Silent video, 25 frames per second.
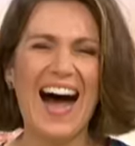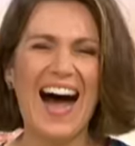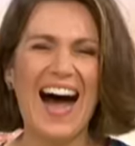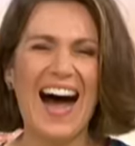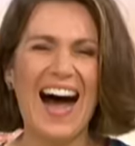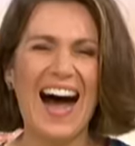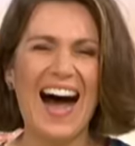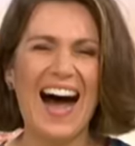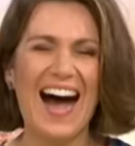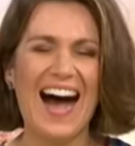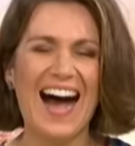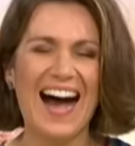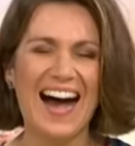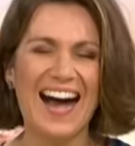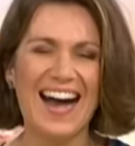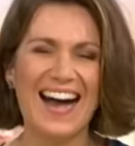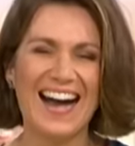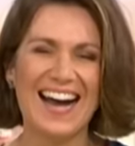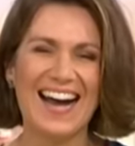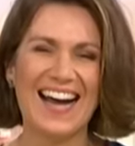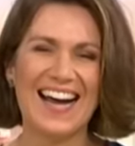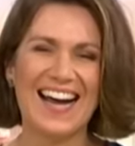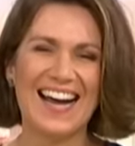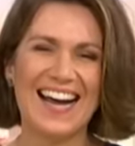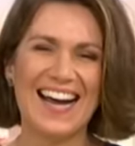
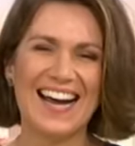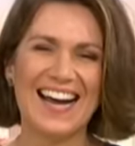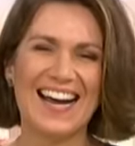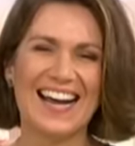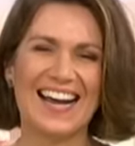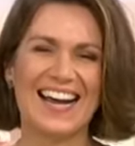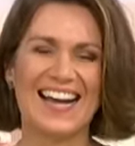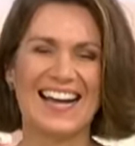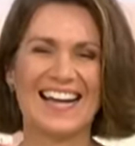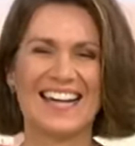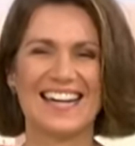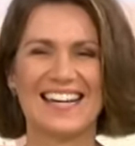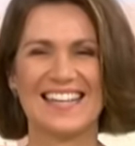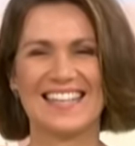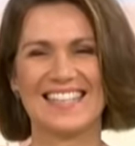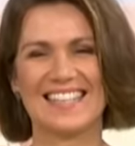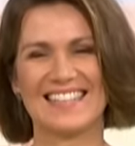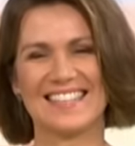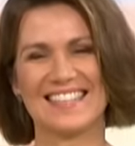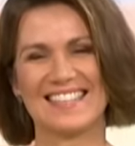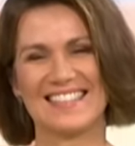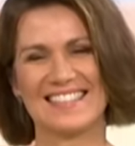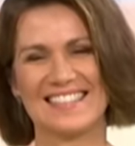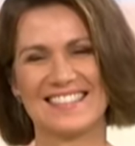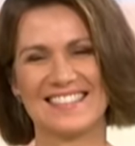
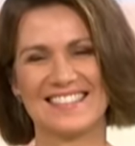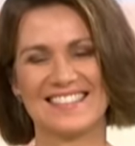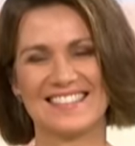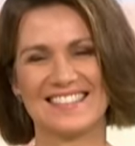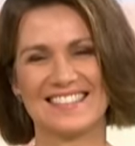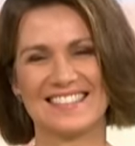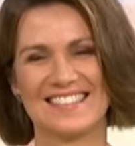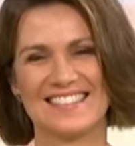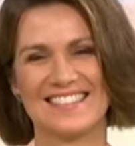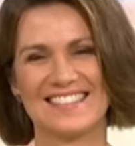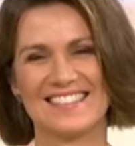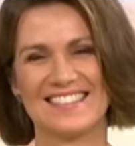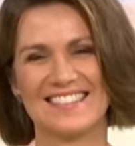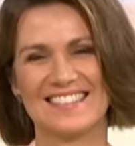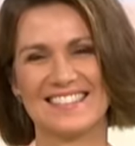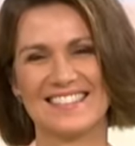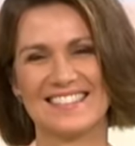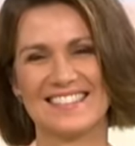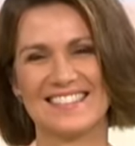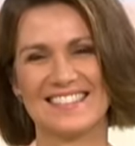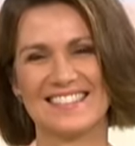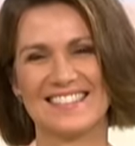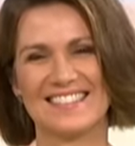(not speaking)